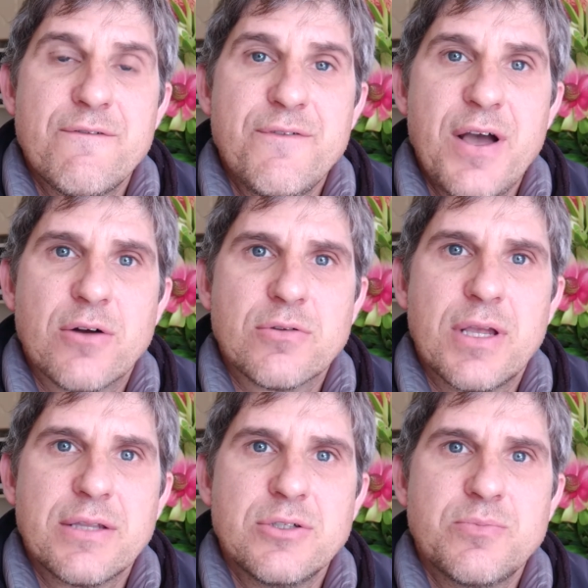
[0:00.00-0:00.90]
felt
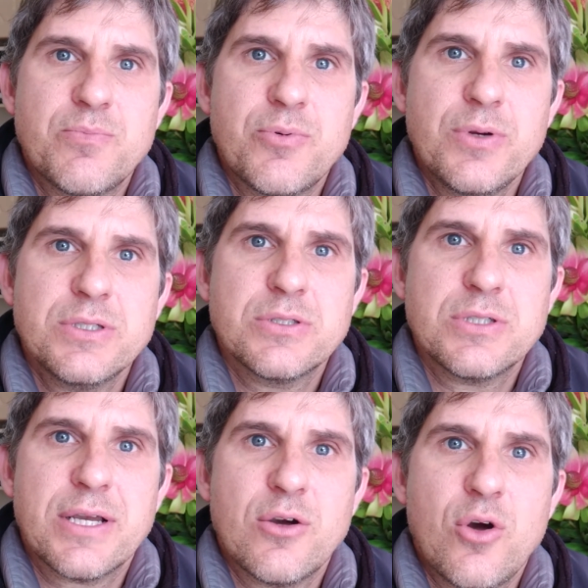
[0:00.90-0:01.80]
like this
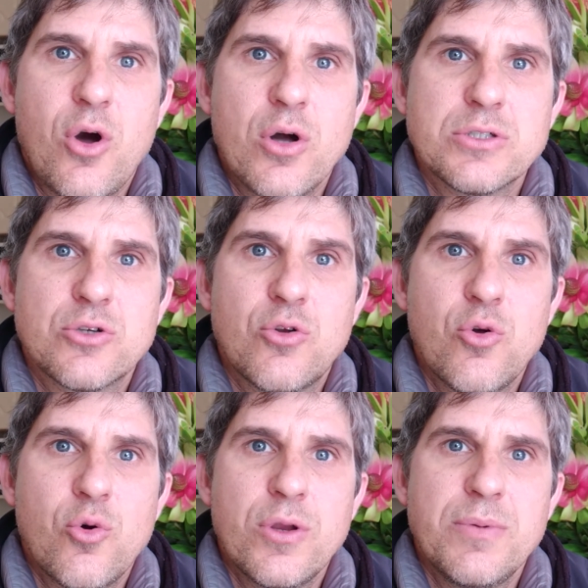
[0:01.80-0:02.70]
presence, like God's
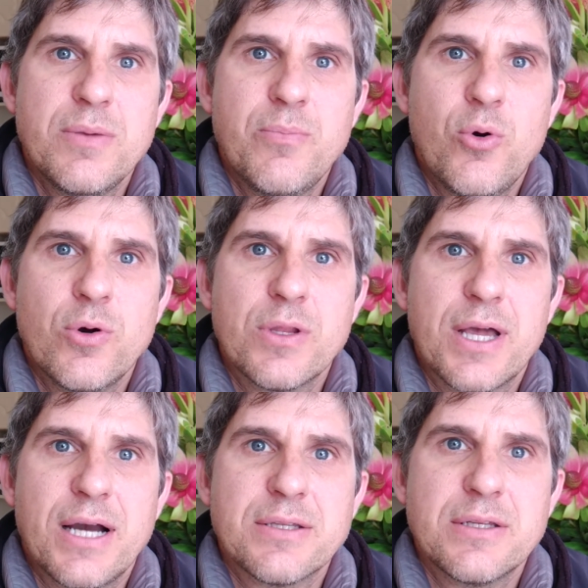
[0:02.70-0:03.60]
glory being poured
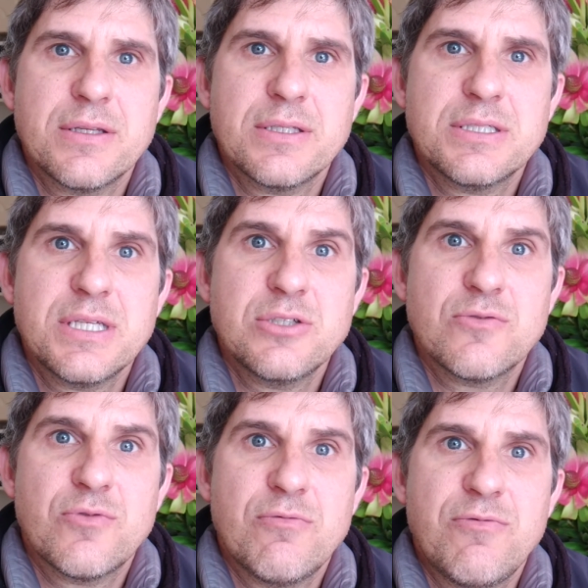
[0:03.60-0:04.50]
out, and a sense
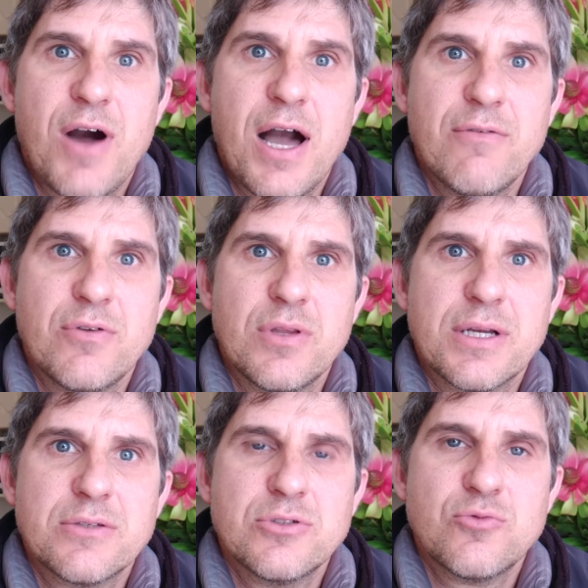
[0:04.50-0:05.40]
of revival,
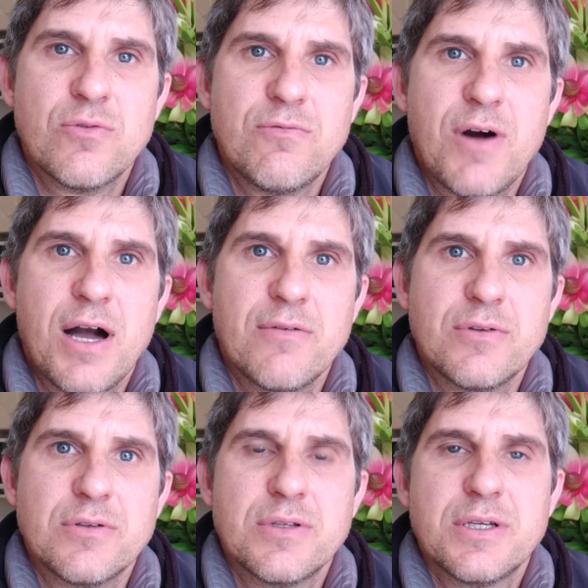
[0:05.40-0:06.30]
like just revival.